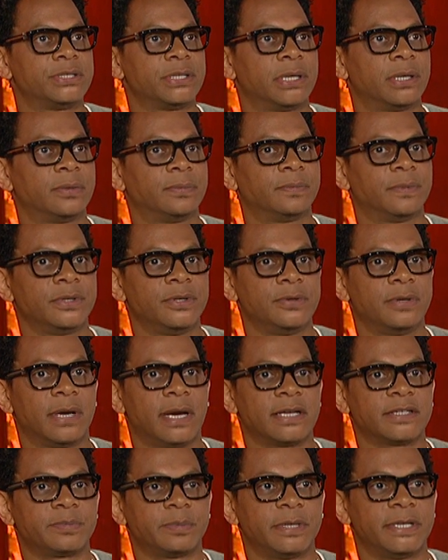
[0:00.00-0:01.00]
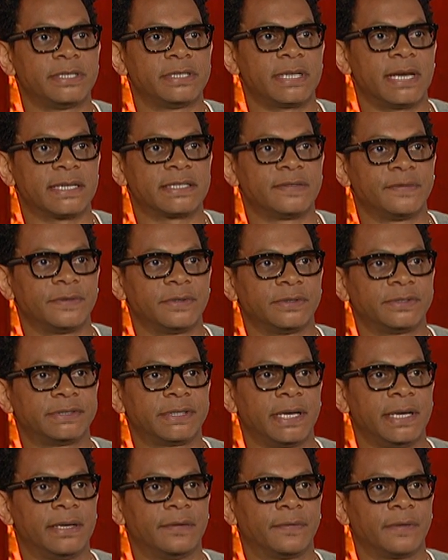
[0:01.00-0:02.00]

year when you guys play Jacksonville State,